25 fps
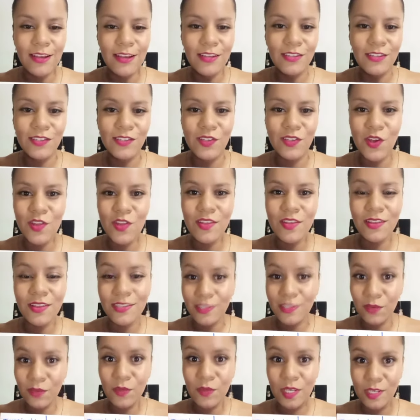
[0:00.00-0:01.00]
So
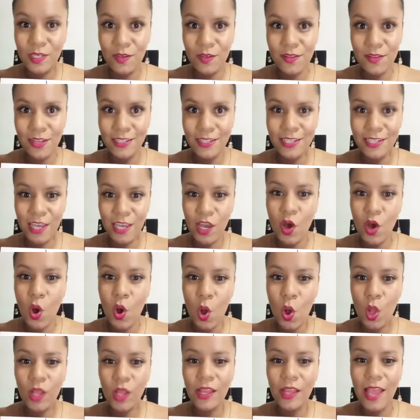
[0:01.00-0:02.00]
that's the reason that they
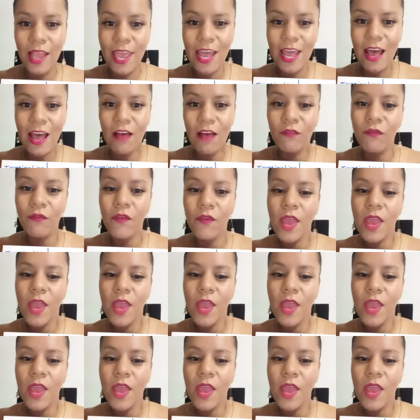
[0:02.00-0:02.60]
call like a